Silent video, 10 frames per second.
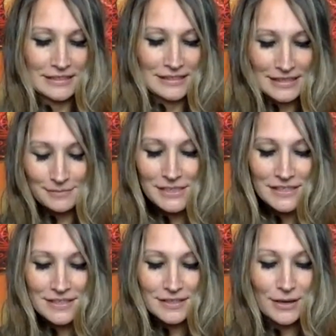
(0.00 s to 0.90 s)
That
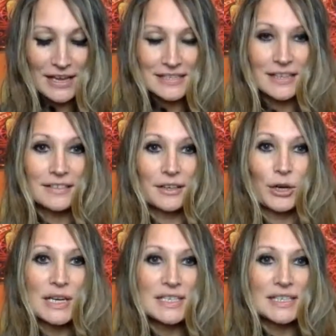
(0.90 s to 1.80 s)
means you guys had the
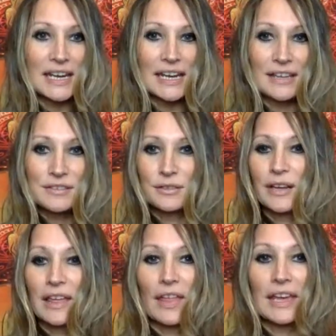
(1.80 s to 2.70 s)
crazy day
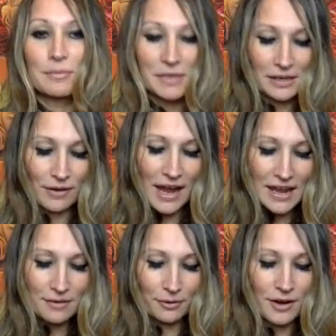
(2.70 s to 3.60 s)
yesterday like me,
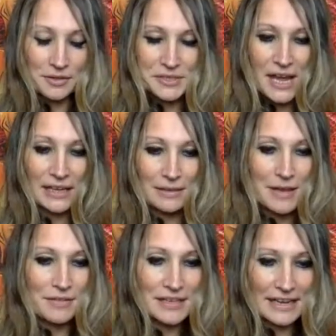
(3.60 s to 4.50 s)
right? We're all talking
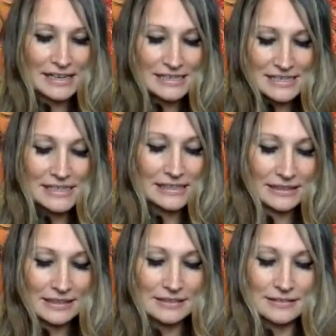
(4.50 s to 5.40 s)
about the
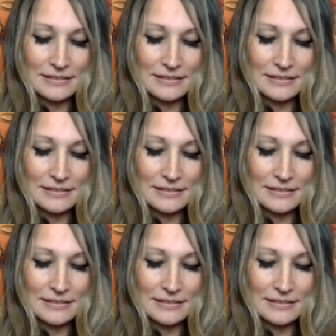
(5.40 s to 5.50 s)
19th.